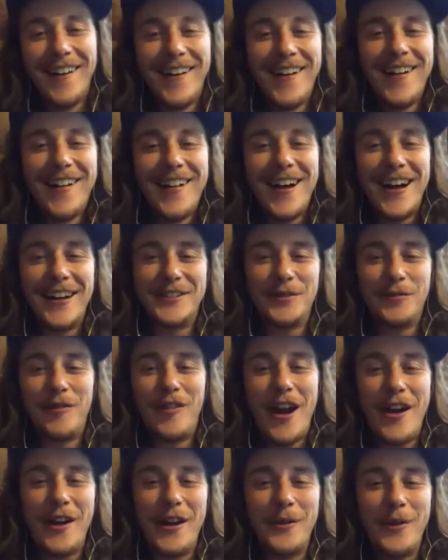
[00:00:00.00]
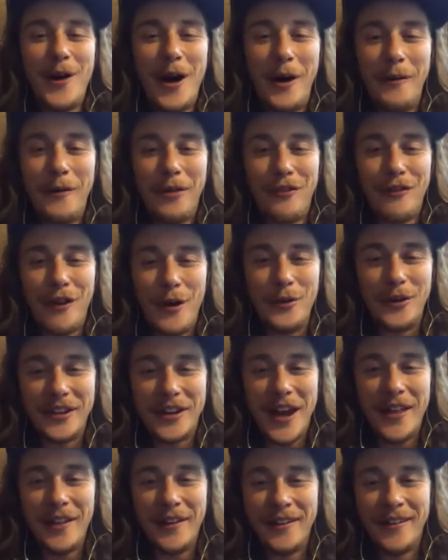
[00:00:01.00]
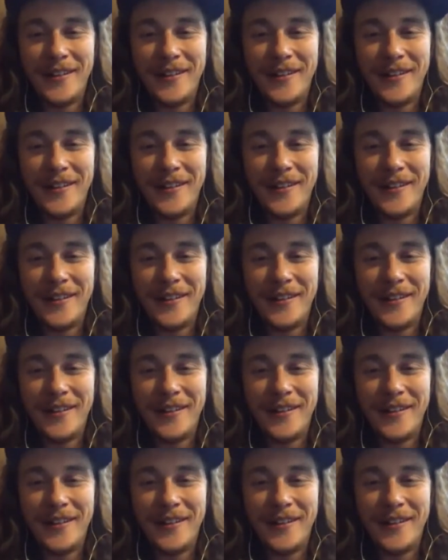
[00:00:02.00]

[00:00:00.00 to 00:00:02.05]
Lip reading: That's very well thrown together.